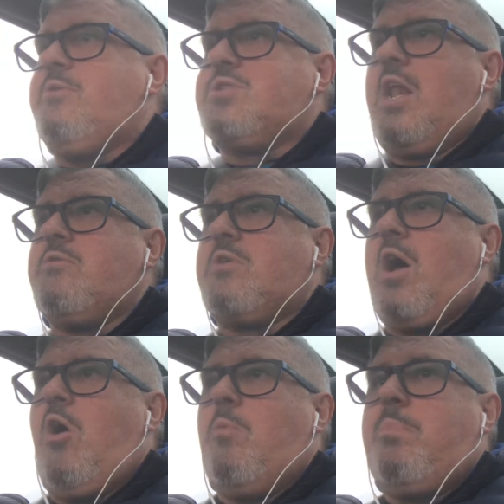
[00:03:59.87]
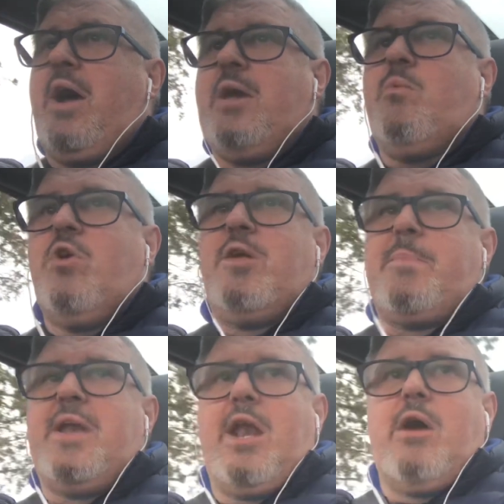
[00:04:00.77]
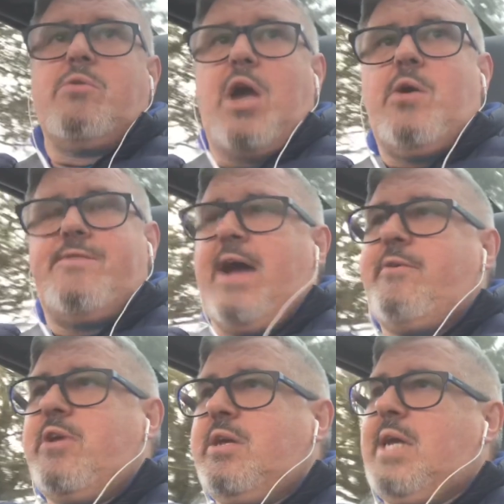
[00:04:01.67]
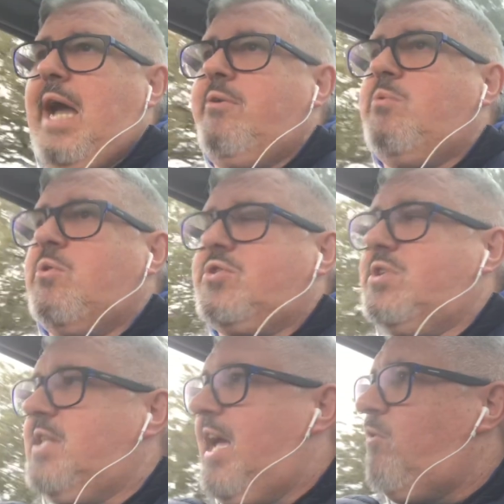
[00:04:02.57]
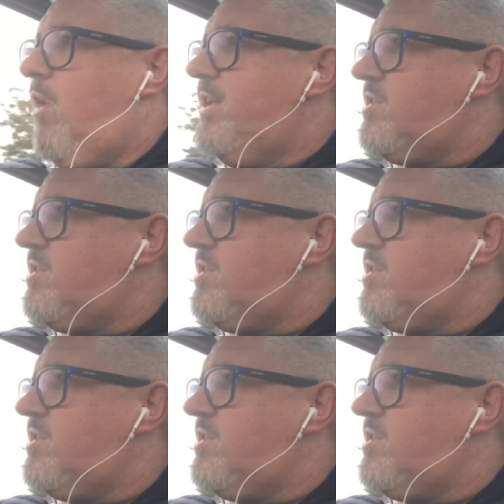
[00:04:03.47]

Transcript: it was an goal, but it wouldn't have been an own goal if Harry wasn't there, right?